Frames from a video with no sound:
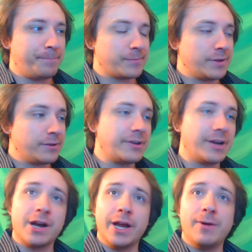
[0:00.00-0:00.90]

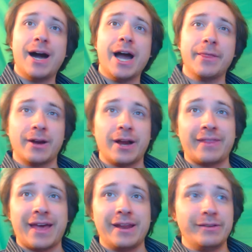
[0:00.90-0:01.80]
scenario either, and
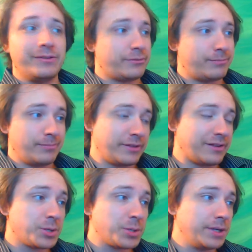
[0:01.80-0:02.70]
that is
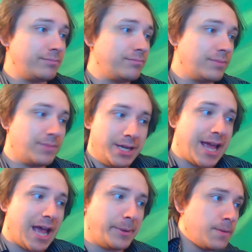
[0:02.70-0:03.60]
essentially
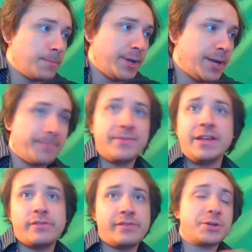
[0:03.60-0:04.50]
kidnapping. But yeah,
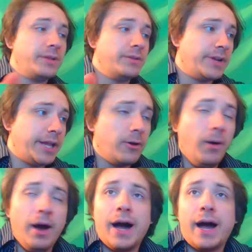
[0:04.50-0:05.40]
that's essentially the video.
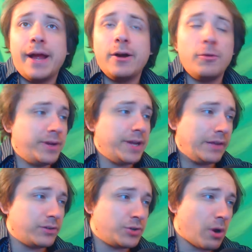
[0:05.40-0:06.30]
I hope you
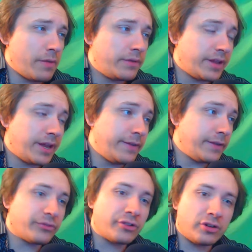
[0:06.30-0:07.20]
guys enjoyed this, and this
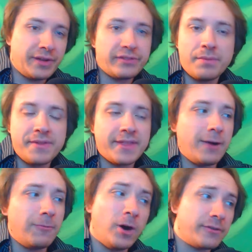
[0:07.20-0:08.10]
is certainly something that I
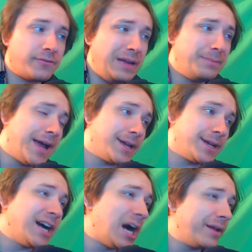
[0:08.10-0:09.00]
want feedback and
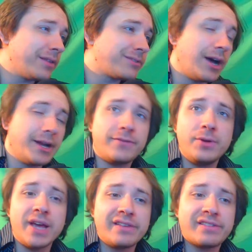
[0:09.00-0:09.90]
comments on. If you
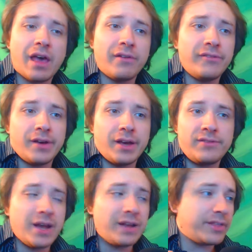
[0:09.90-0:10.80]
guys have, if
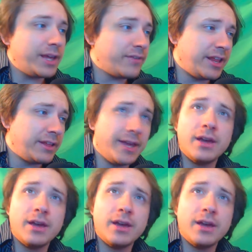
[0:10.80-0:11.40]
you guys think of any like